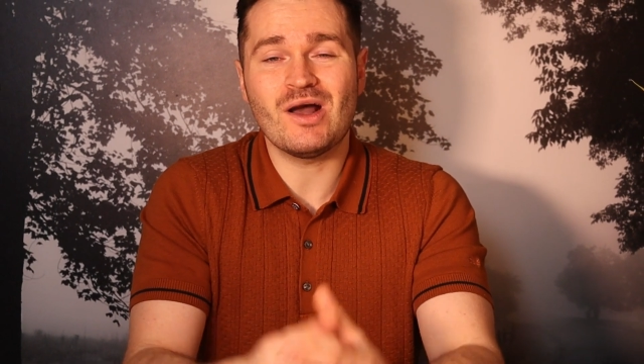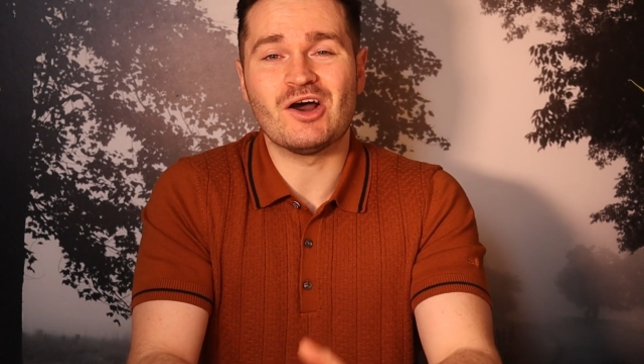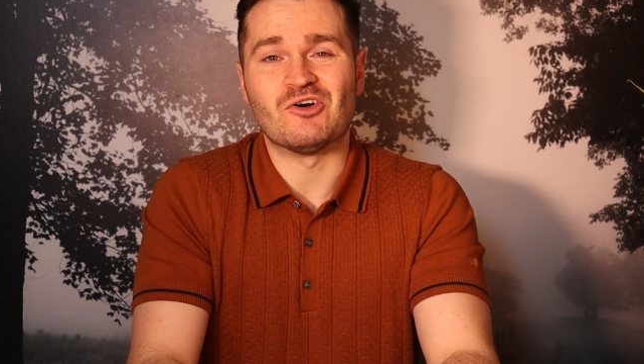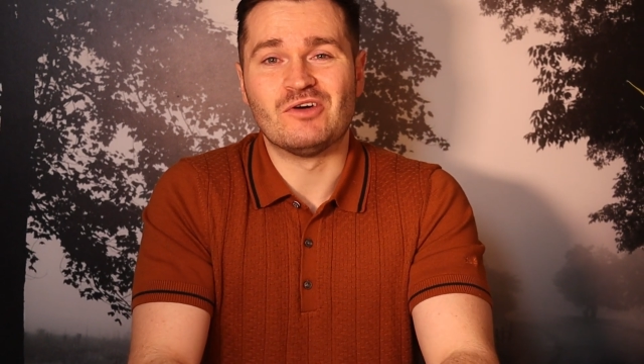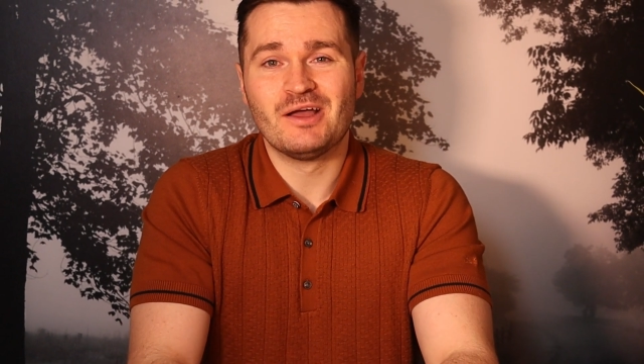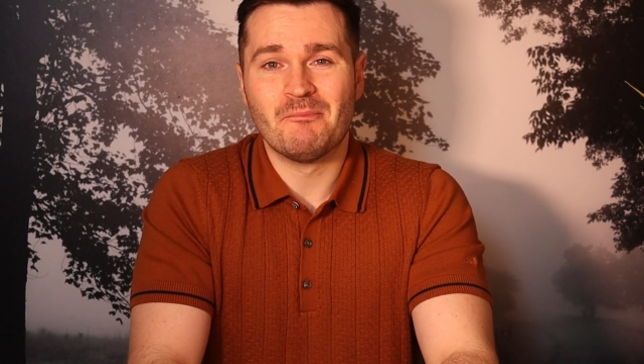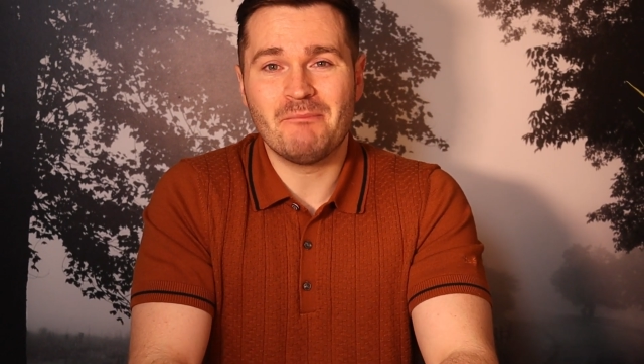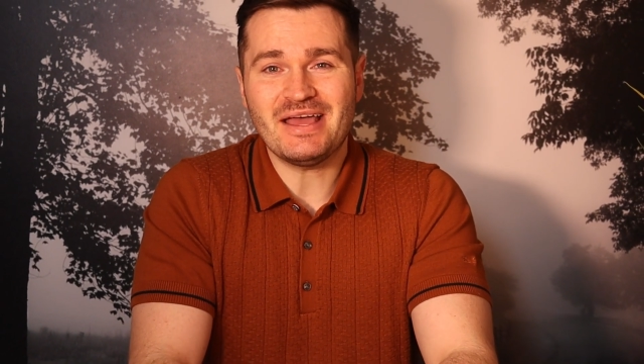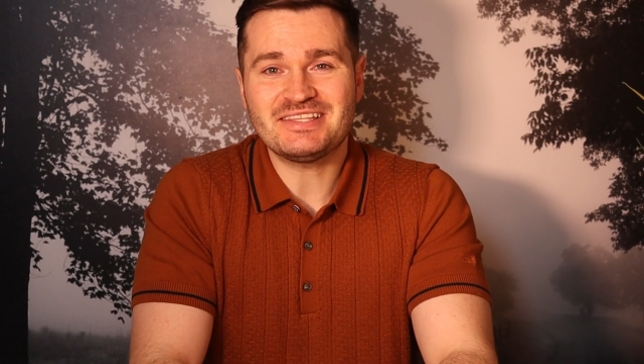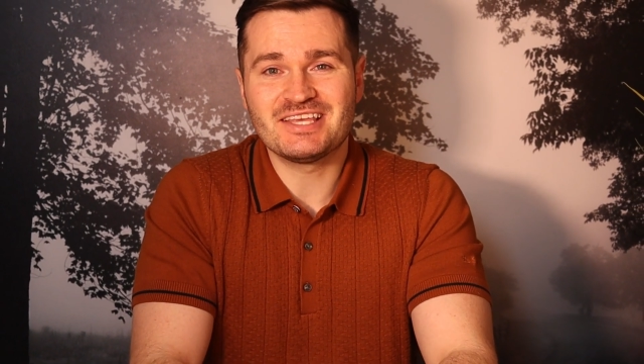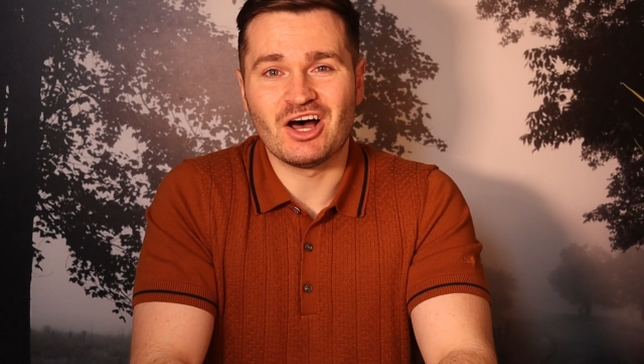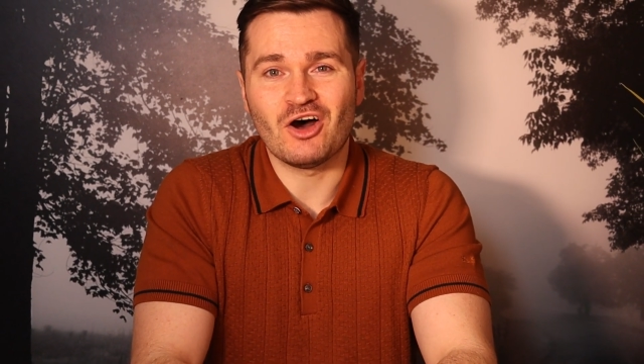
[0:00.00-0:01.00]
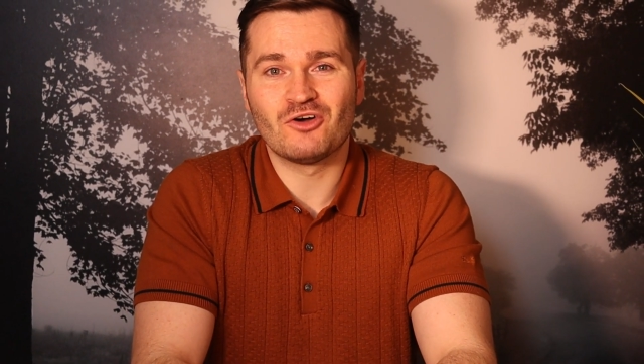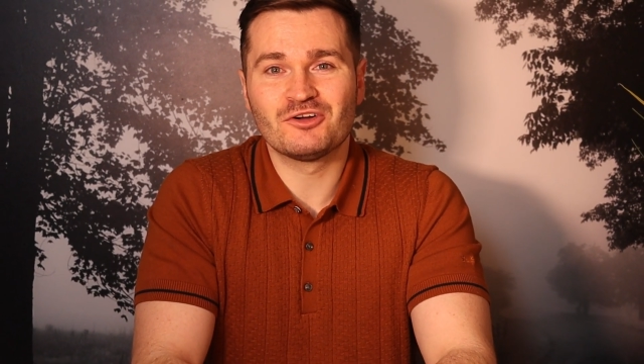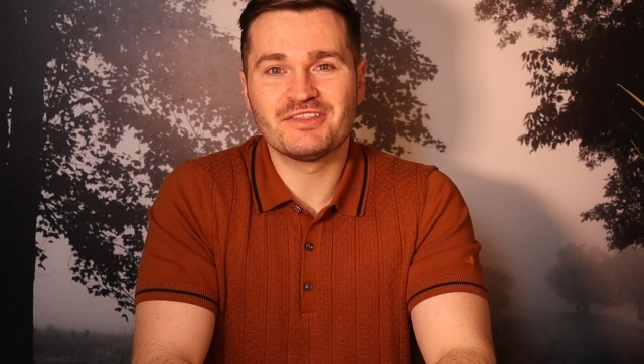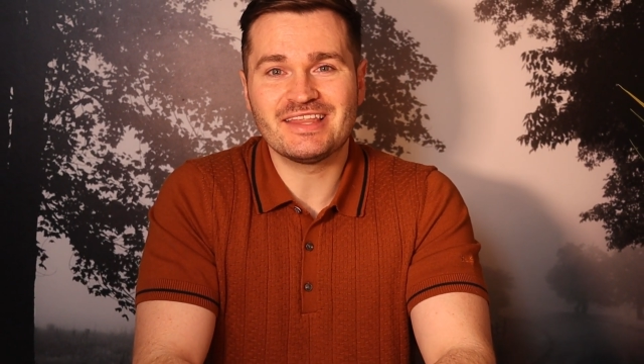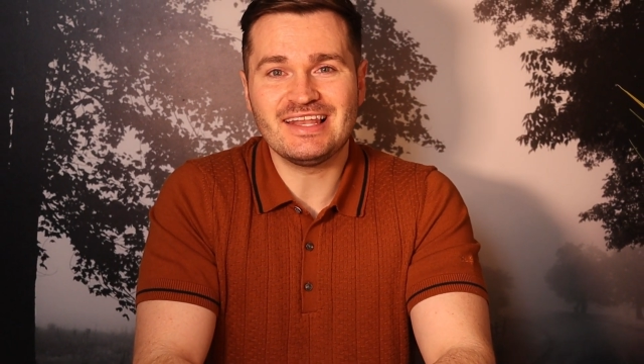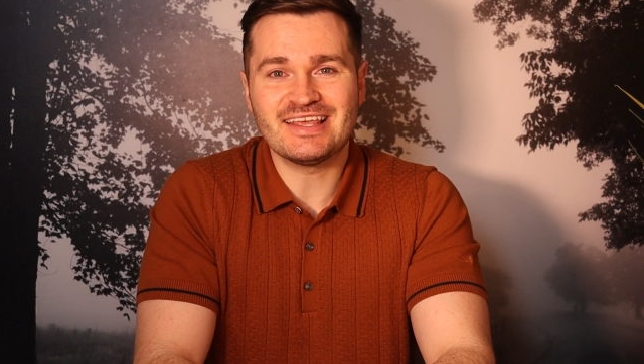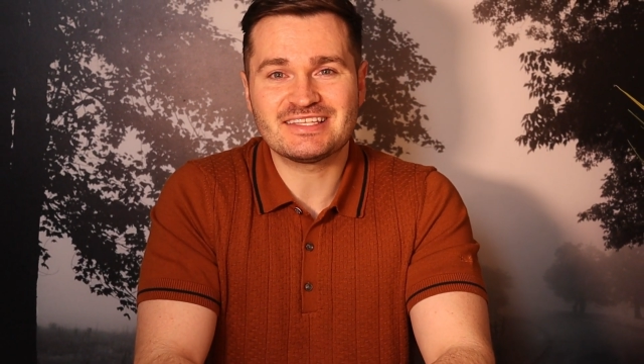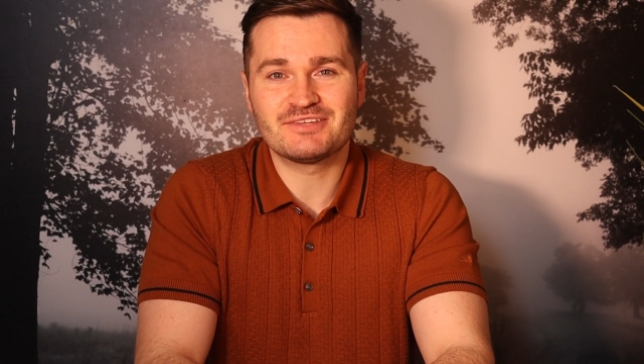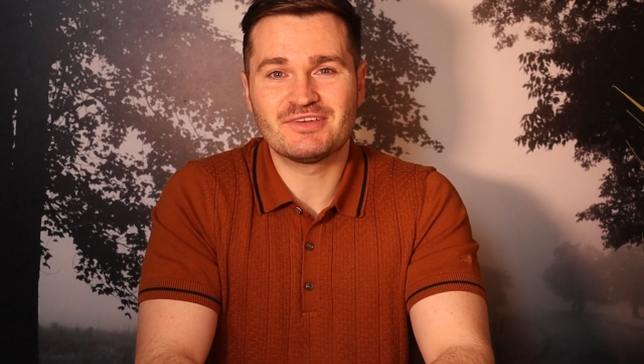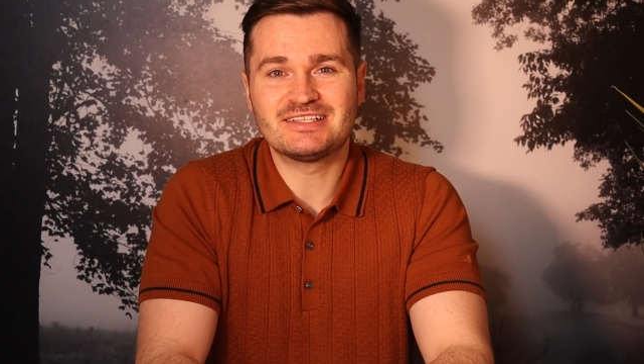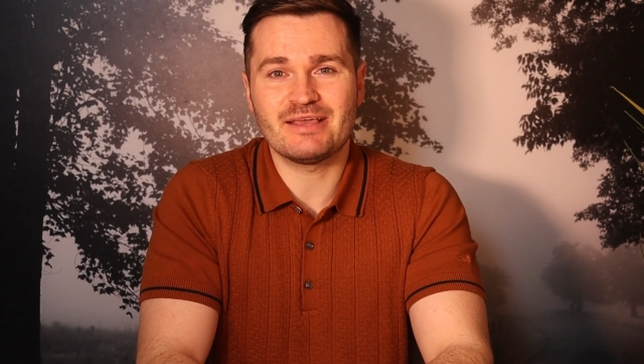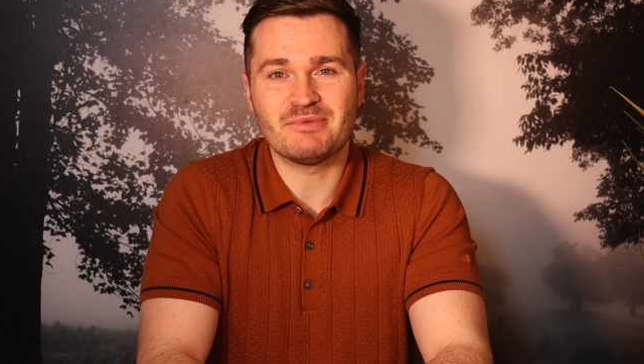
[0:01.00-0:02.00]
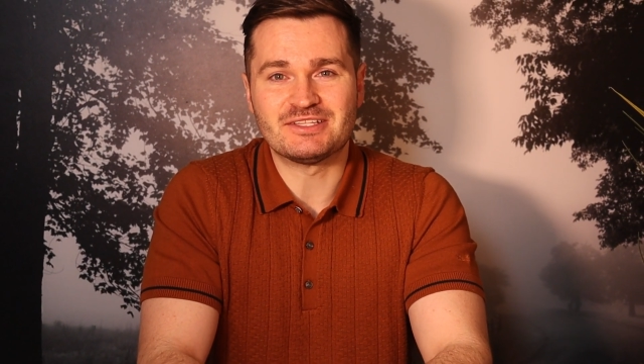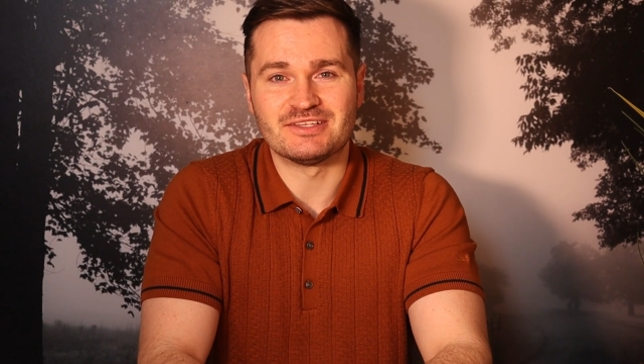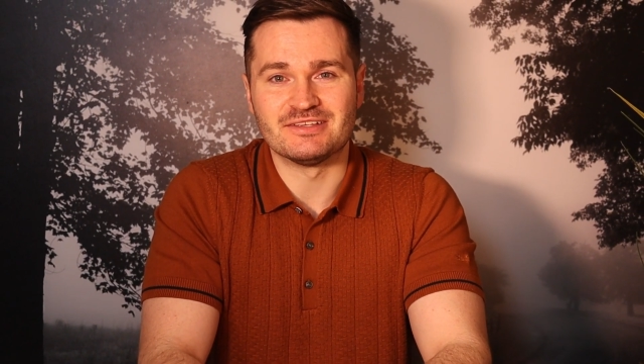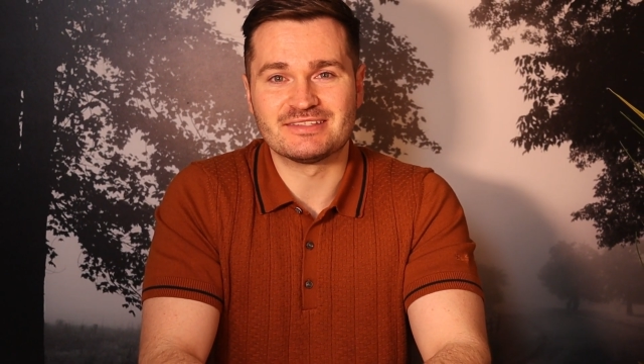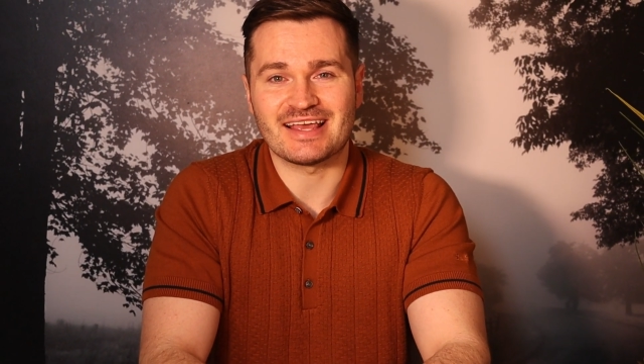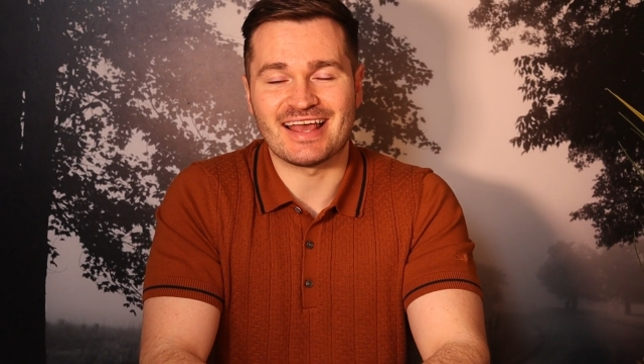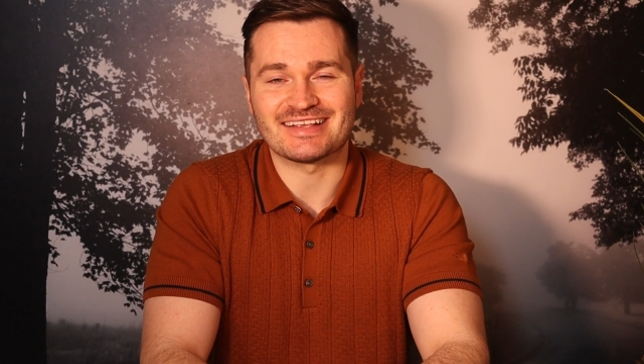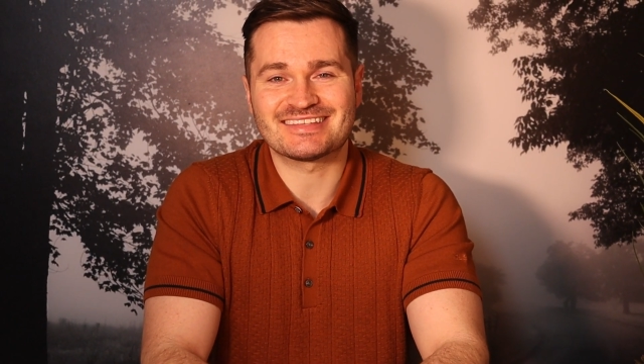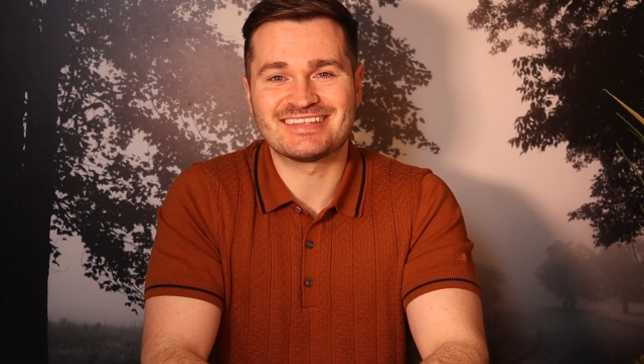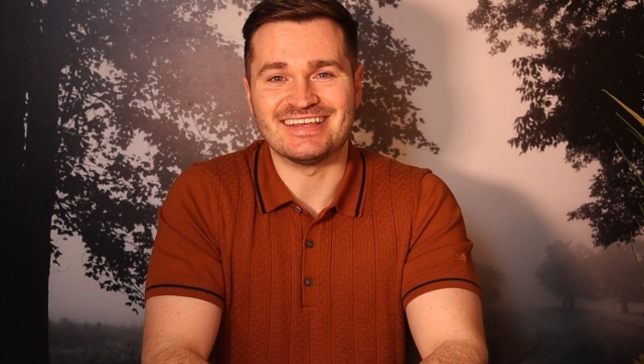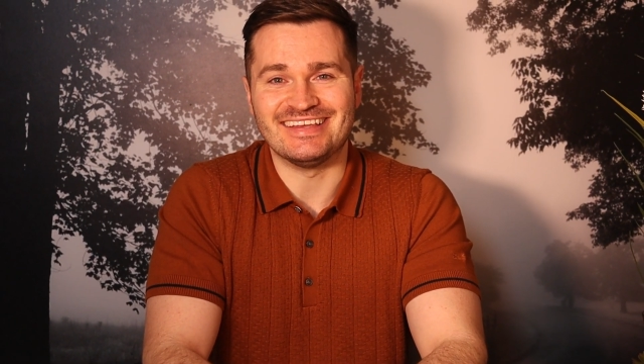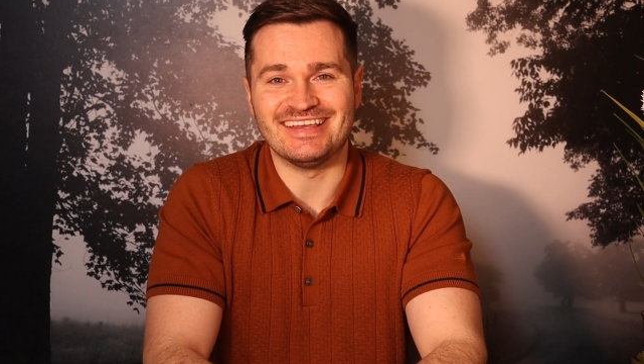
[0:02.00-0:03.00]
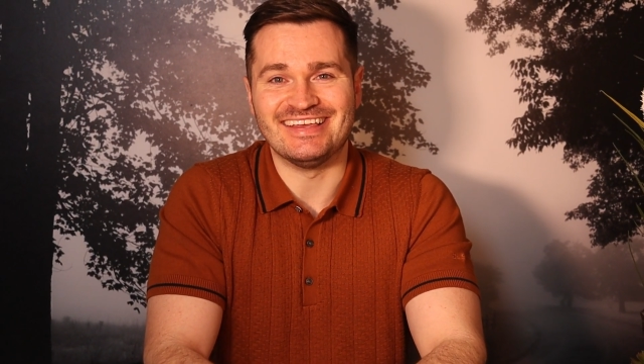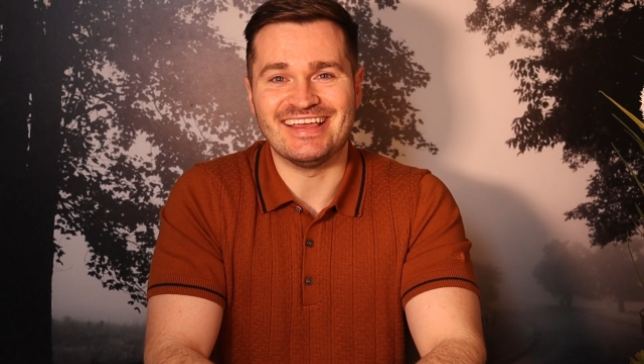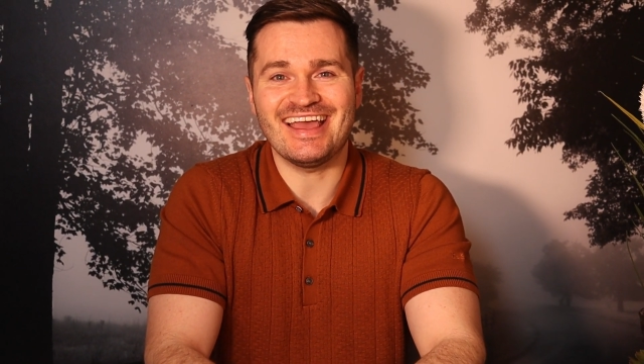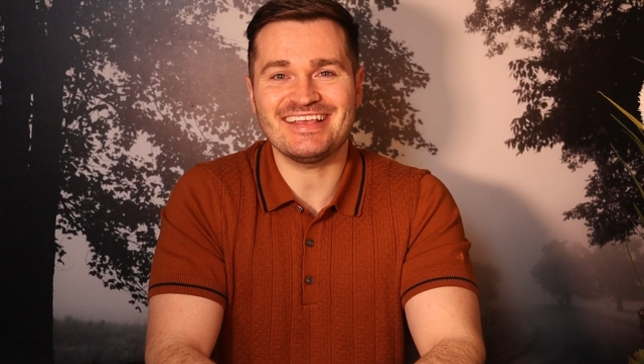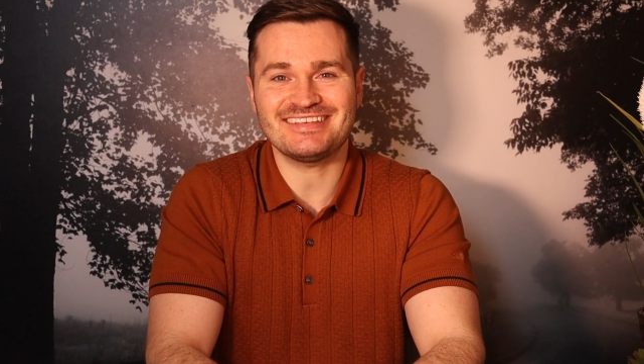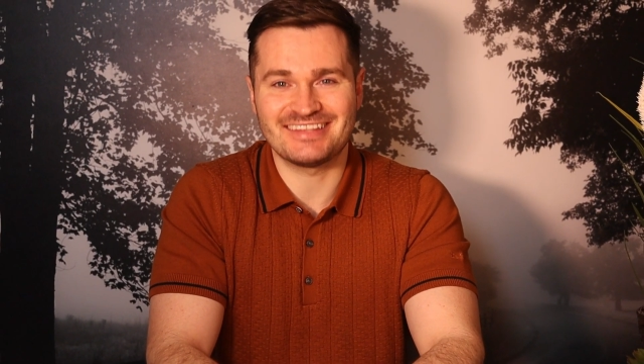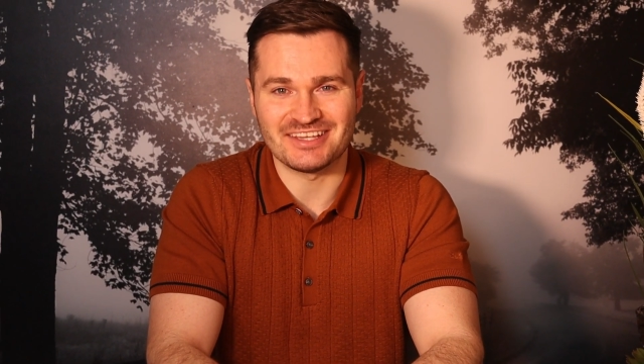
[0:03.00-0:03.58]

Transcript: Well, Meta are on the list of exhibitors at CES